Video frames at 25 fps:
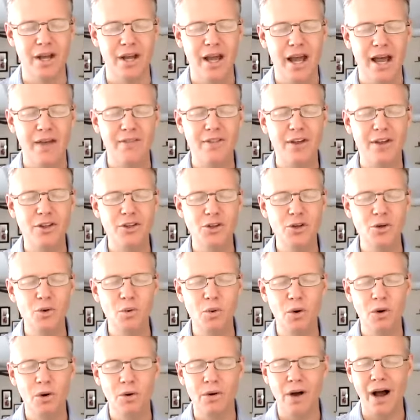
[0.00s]
and that you
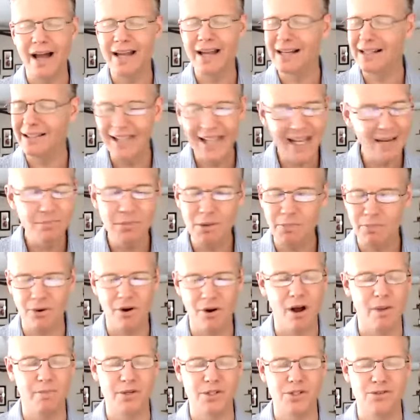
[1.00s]
will, I claim the
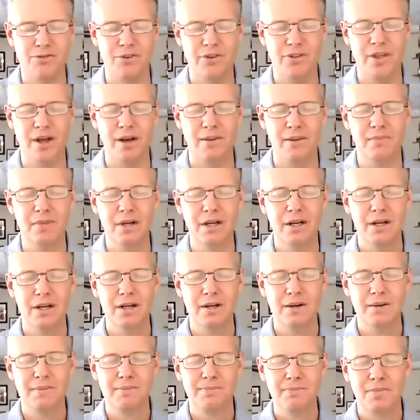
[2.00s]
promise for them,
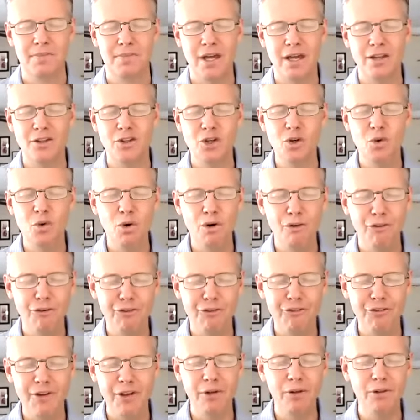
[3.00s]
that you will
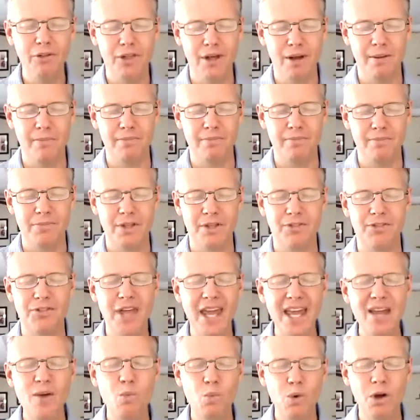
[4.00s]
fill them, that
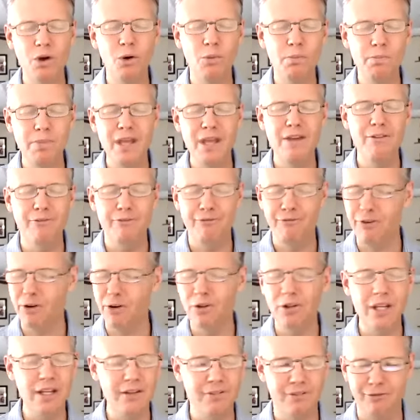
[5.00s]
they will be
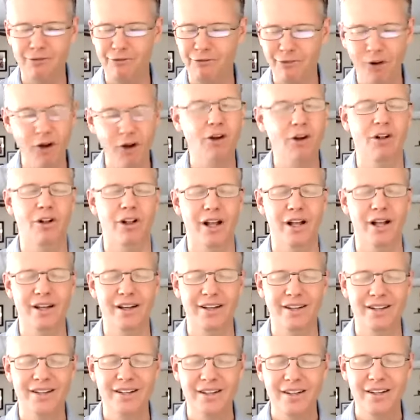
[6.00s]
fully full
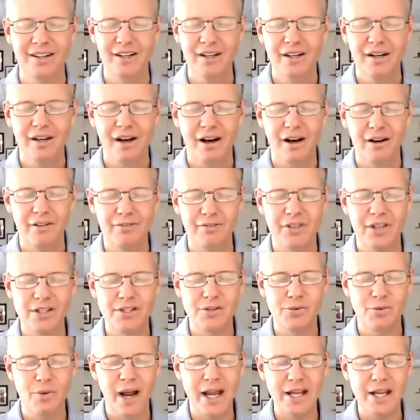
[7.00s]
of
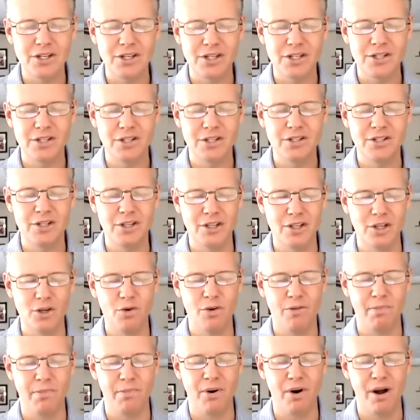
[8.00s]
this righteousness that you
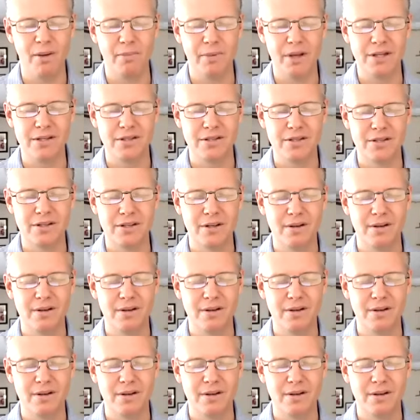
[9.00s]
have promised.